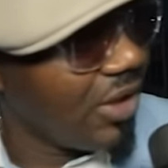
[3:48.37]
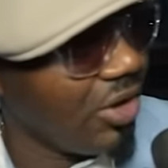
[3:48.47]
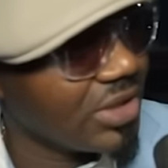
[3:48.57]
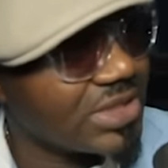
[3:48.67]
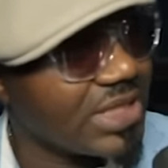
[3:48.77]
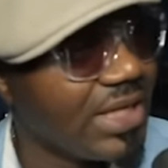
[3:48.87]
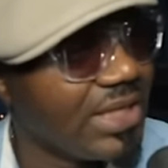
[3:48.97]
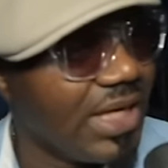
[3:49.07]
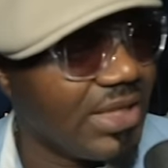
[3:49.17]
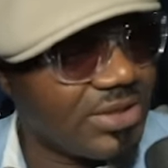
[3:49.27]

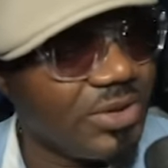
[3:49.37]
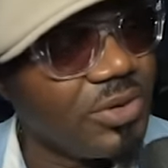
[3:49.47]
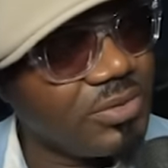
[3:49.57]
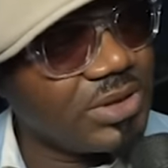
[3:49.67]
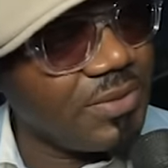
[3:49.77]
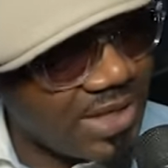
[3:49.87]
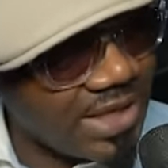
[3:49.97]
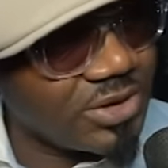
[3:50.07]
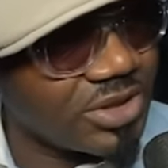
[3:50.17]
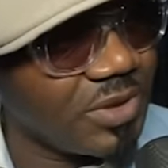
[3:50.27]
understand that, you know, they
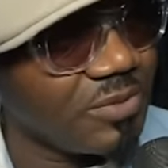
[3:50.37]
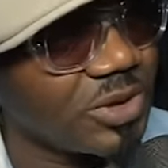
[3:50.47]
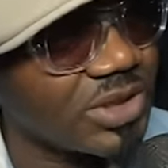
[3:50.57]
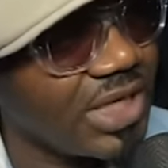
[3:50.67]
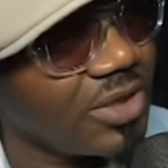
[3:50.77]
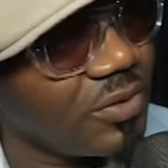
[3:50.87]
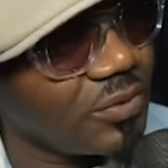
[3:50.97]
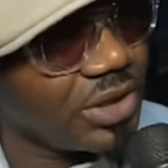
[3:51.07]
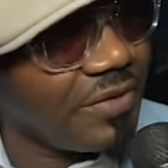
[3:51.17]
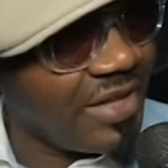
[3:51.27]
might just be able to get
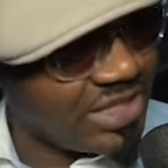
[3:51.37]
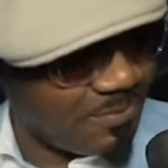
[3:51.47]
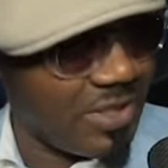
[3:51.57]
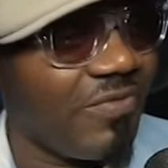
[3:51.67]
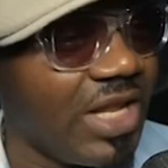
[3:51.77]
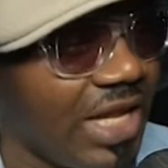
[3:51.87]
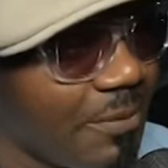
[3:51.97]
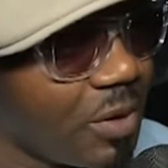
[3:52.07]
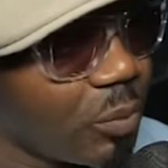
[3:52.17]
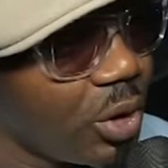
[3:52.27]
over it if they, if they
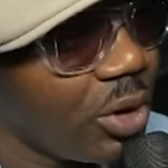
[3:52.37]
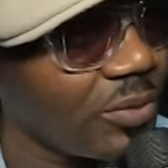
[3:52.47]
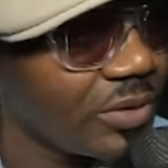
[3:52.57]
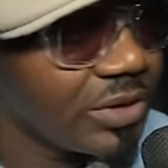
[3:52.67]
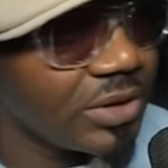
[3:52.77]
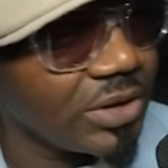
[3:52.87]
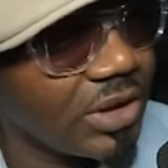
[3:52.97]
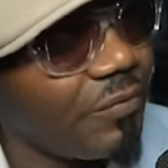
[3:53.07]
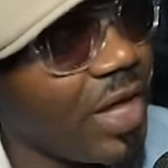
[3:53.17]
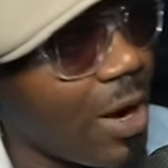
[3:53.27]
let people know,
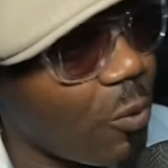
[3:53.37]
if they're